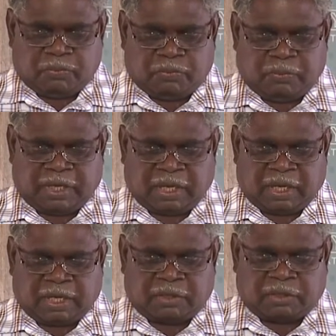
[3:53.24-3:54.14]
We
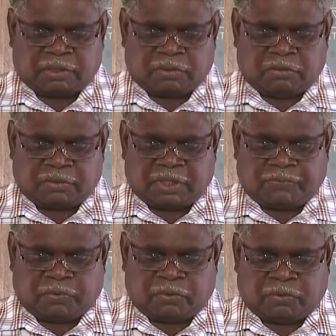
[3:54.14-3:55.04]
are not looking
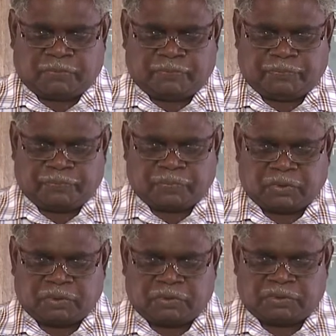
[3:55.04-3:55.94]
to
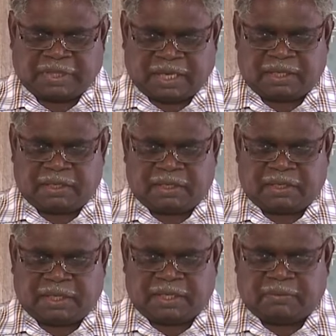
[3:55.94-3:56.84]
send
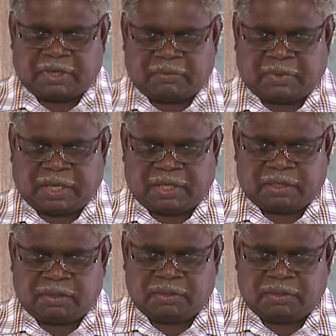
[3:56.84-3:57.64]
anyone away.